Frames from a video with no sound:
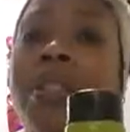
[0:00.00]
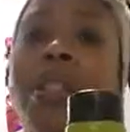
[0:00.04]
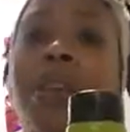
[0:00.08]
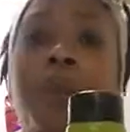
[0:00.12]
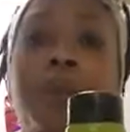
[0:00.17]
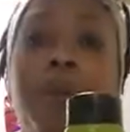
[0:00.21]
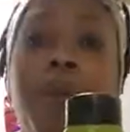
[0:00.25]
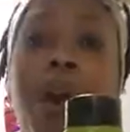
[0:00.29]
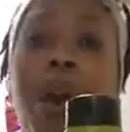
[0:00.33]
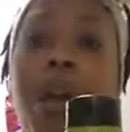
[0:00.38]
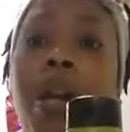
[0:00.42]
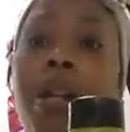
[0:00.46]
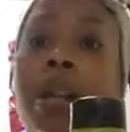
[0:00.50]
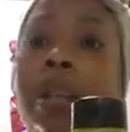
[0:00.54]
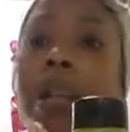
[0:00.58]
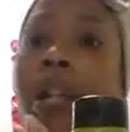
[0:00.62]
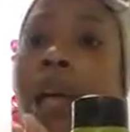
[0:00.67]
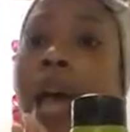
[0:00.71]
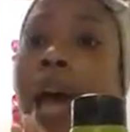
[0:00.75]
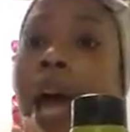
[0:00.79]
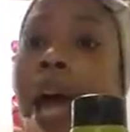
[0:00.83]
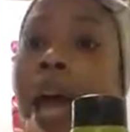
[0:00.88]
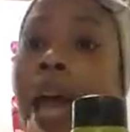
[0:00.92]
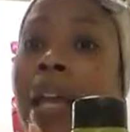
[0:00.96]
is a product
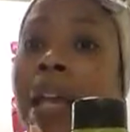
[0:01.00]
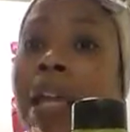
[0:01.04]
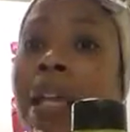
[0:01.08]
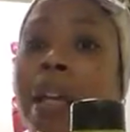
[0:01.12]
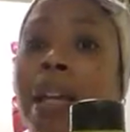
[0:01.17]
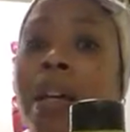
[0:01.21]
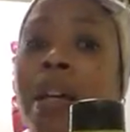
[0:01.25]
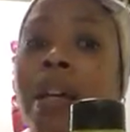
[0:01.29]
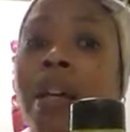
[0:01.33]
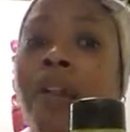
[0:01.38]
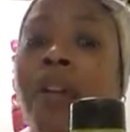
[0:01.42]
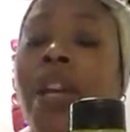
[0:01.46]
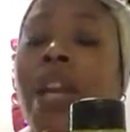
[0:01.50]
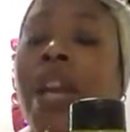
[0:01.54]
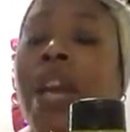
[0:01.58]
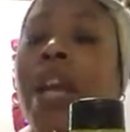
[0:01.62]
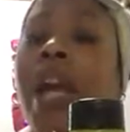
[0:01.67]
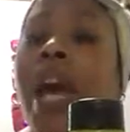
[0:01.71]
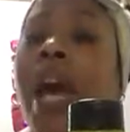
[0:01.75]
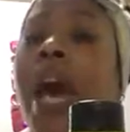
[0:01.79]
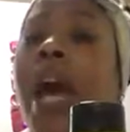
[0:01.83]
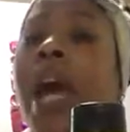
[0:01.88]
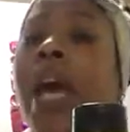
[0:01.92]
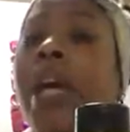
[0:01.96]
that I love,
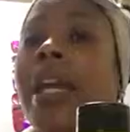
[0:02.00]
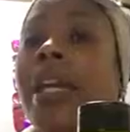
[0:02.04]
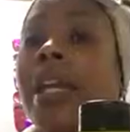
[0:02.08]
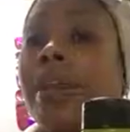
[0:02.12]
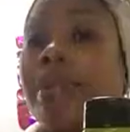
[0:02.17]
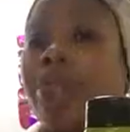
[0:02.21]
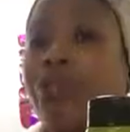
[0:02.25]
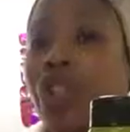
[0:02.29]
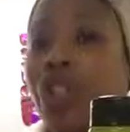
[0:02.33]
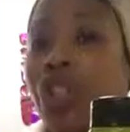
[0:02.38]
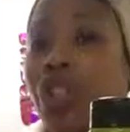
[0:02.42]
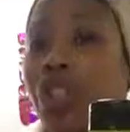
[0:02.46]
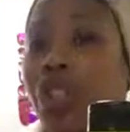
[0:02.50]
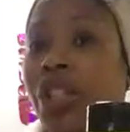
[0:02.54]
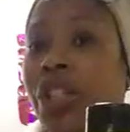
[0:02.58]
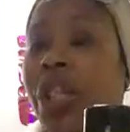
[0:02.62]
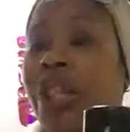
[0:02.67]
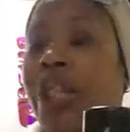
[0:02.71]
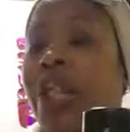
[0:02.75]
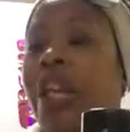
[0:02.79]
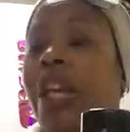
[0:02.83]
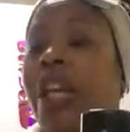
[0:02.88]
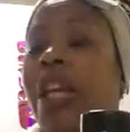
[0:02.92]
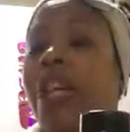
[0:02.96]
and I am
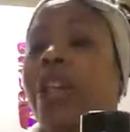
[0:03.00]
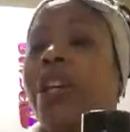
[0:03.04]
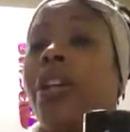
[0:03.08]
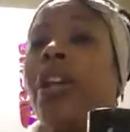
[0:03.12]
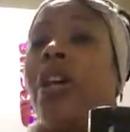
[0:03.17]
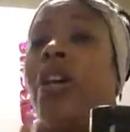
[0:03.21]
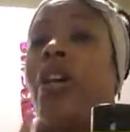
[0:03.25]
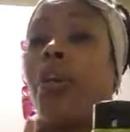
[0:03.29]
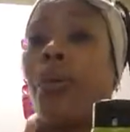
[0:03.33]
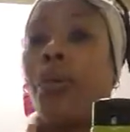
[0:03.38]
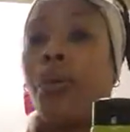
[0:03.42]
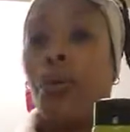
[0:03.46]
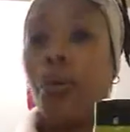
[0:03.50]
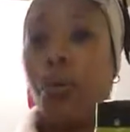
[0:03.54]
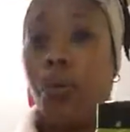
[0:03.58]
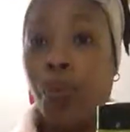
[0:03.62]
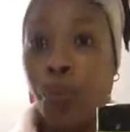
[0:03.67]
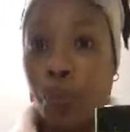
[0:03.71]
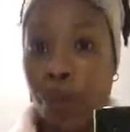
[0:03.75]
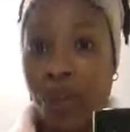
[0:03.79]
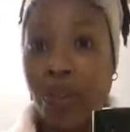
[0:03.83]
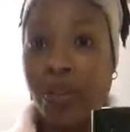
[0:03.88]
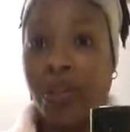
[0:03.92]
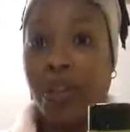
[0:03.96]
sticking
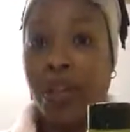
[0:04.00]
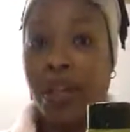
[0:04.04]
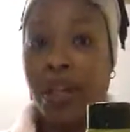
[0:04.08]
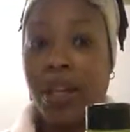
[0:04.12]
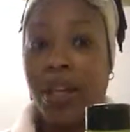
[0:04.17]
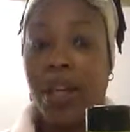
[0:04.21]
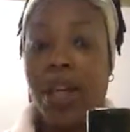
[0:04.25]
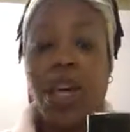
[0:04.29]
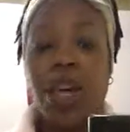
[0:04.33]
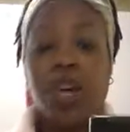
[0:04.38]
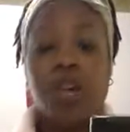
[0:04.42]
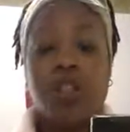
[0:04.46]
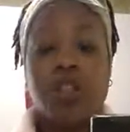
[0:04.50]
with it.